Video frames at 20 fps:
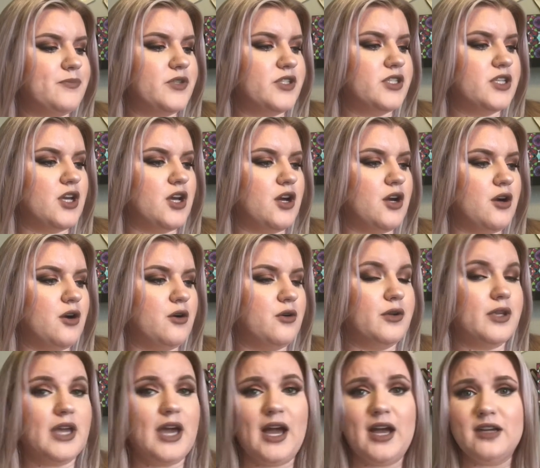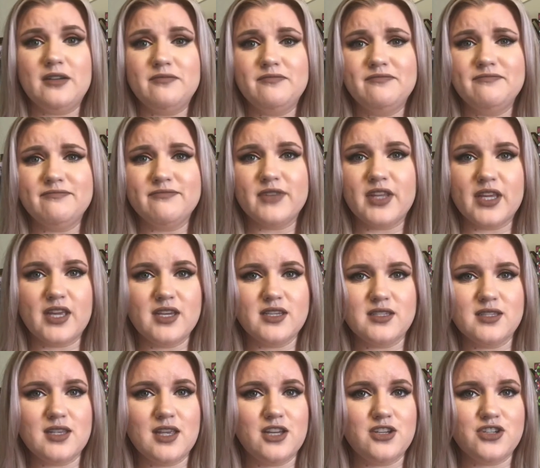So yeah, I
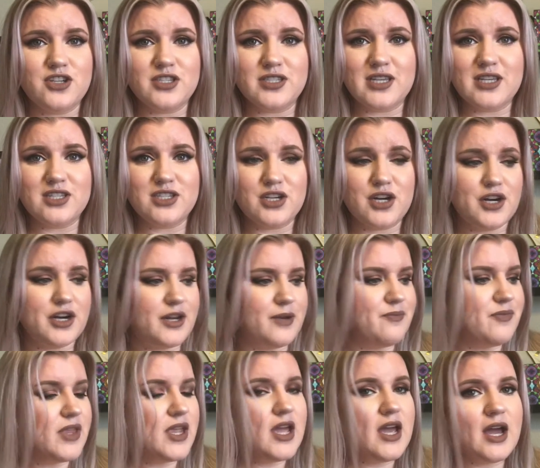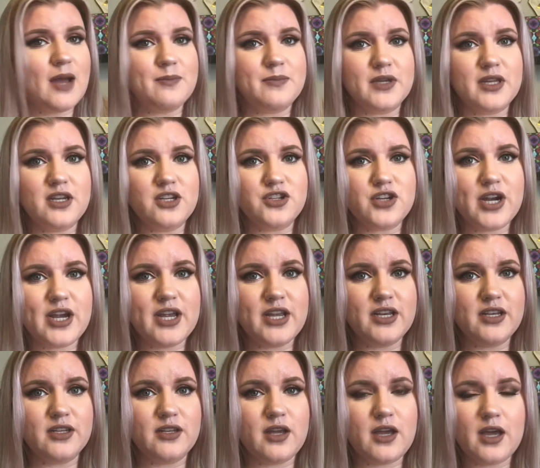guess let's just get started. I'm gonna try
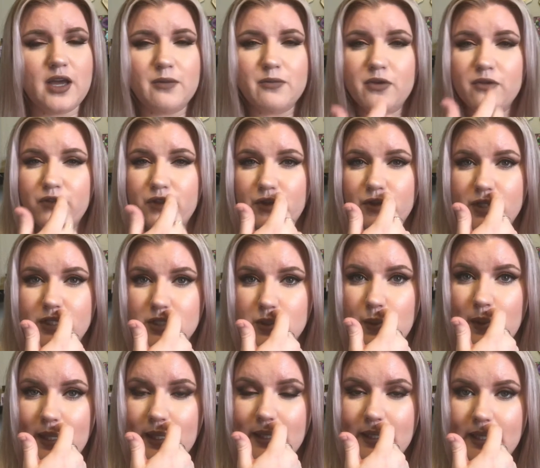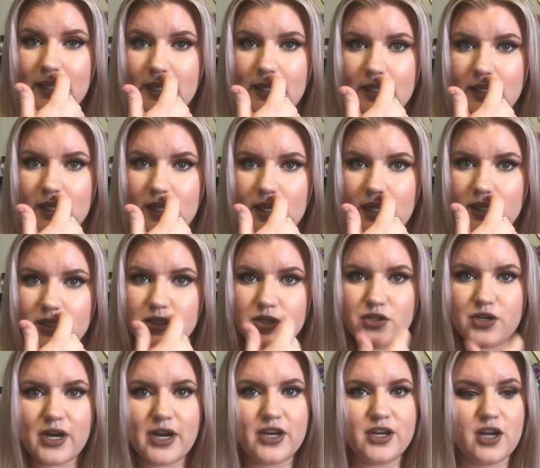and move through this quickly to
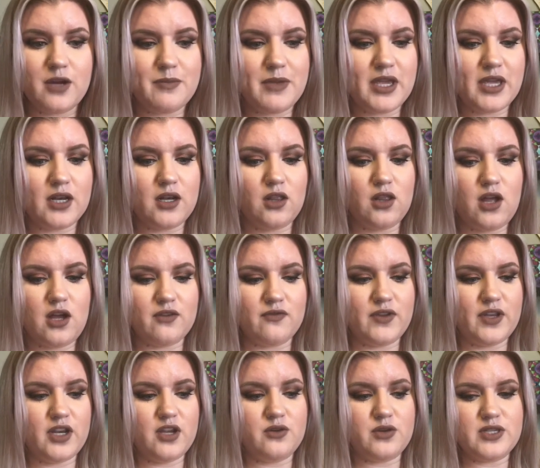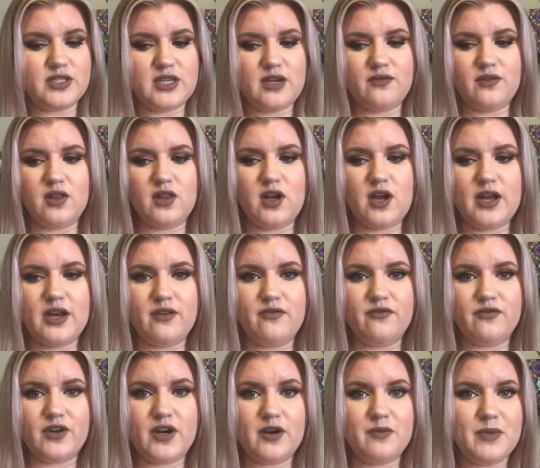try and not make it a long video because I have a lot in
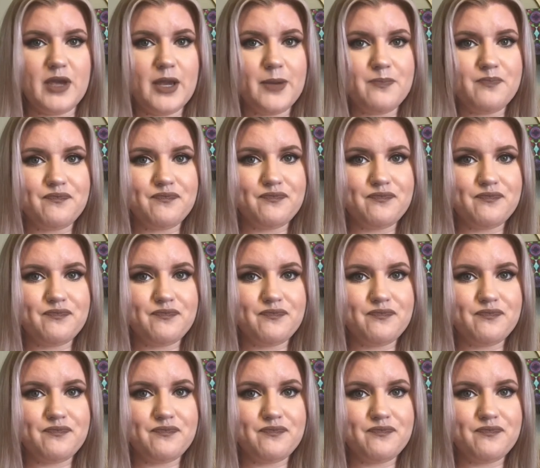front of me.